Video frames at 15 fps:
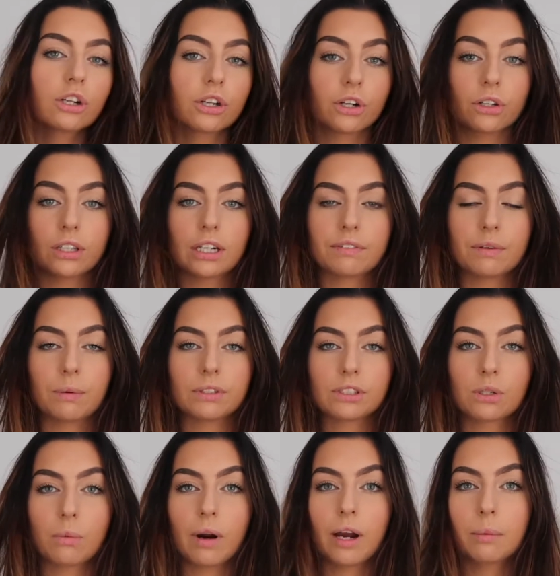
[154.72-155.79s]
curl it every once
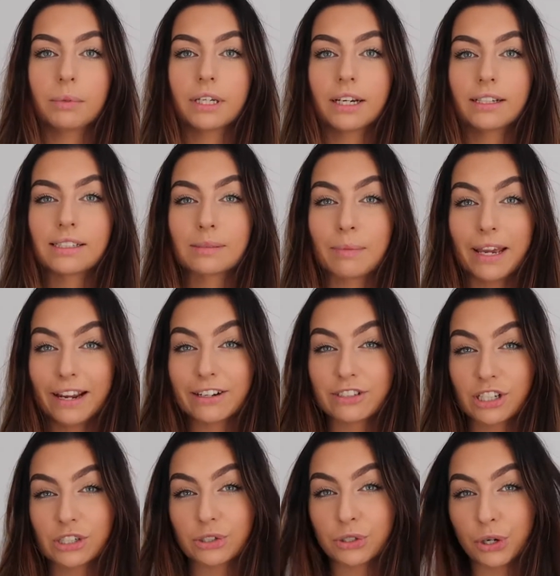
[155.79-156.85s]
in a while, because my
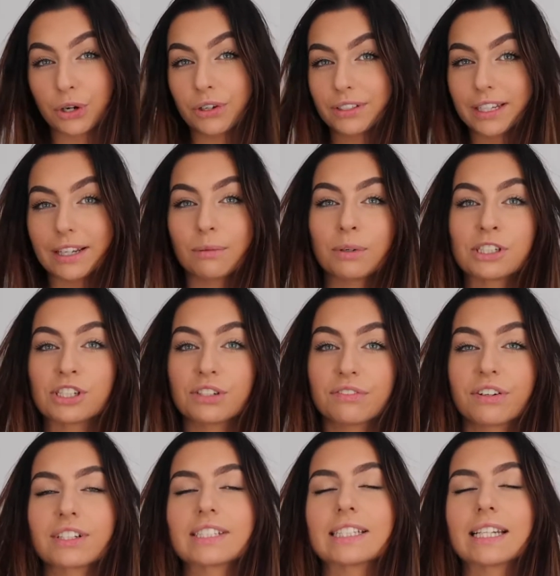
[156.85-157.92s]
hairdresser curled it when she
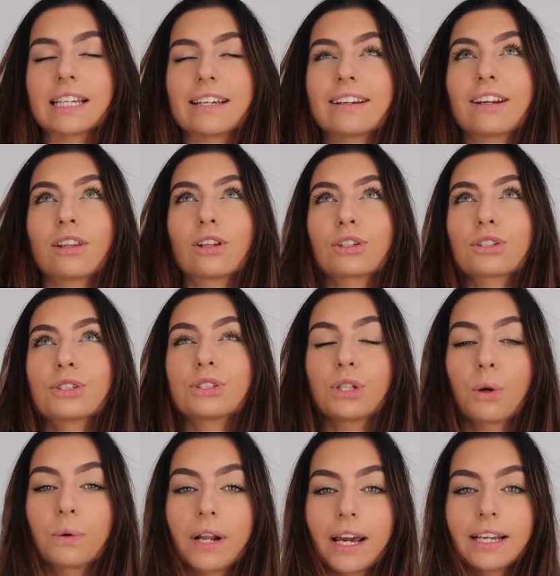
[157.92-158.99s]
first did it and it looked
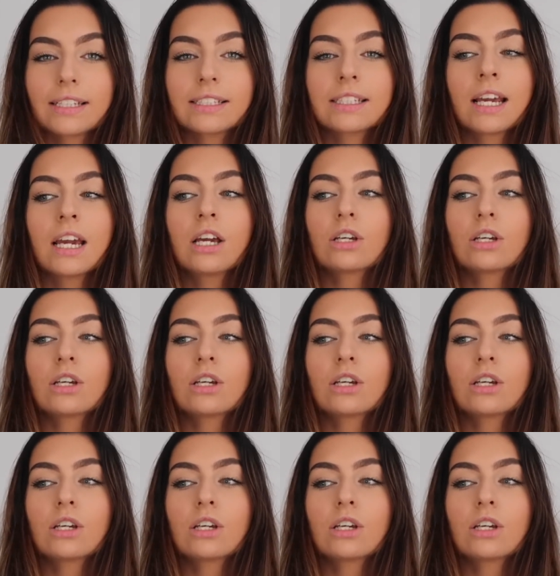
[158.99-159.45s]
so nice.